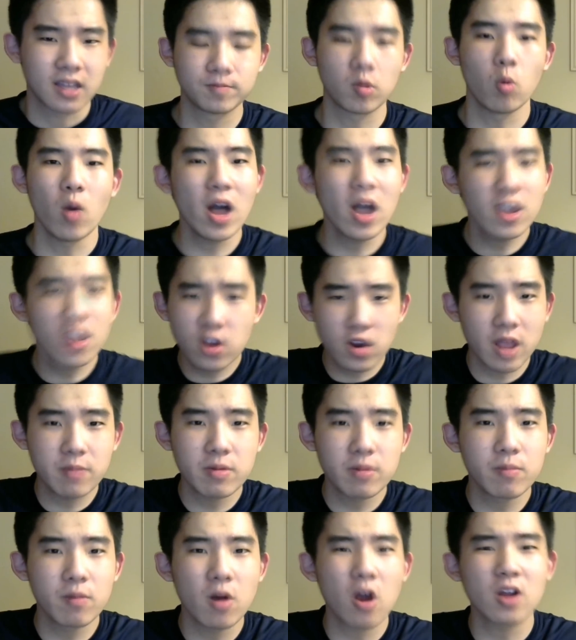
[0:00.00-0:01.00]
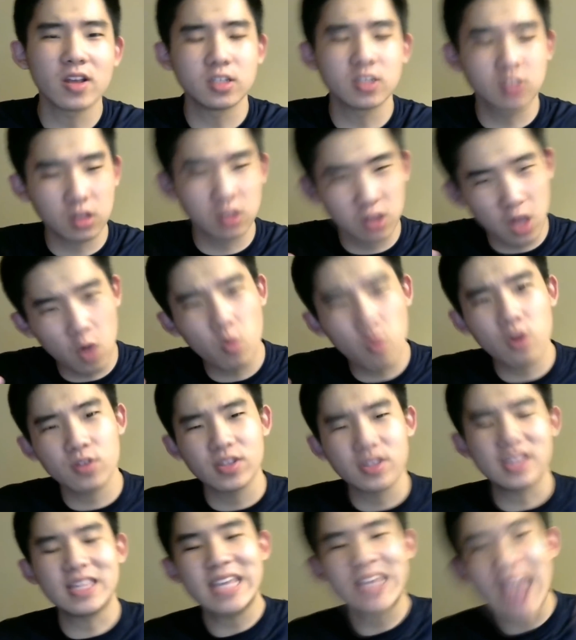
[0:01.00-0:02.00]
While your MMR is lower
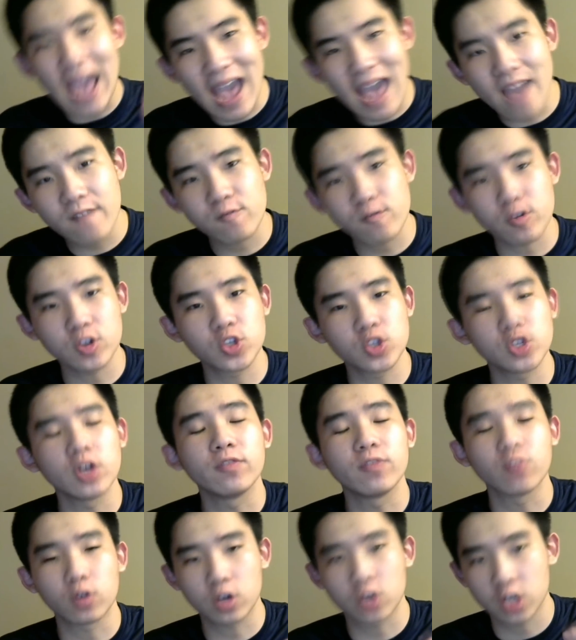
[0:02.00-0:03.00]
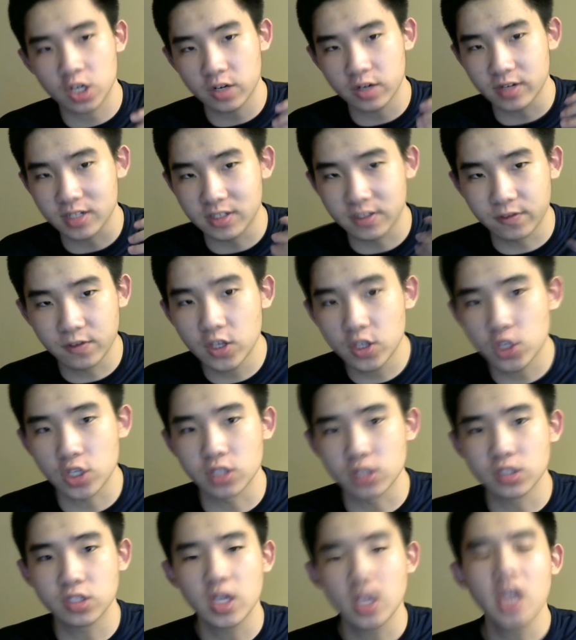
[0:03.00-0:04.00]
than the average of your current
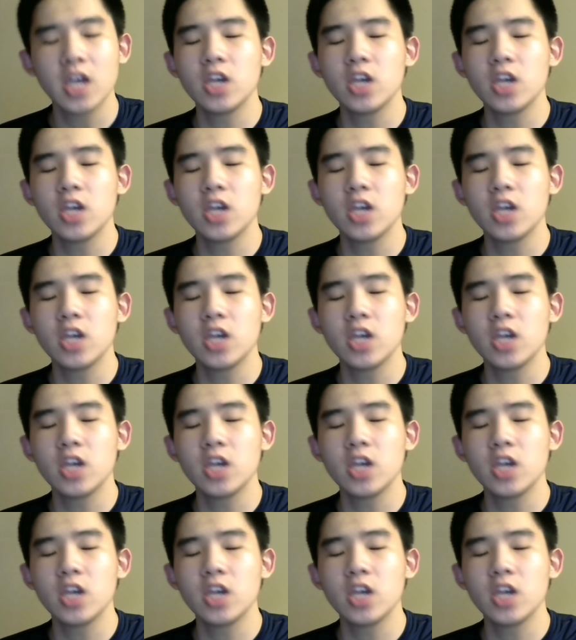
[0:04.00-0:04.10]
divisions,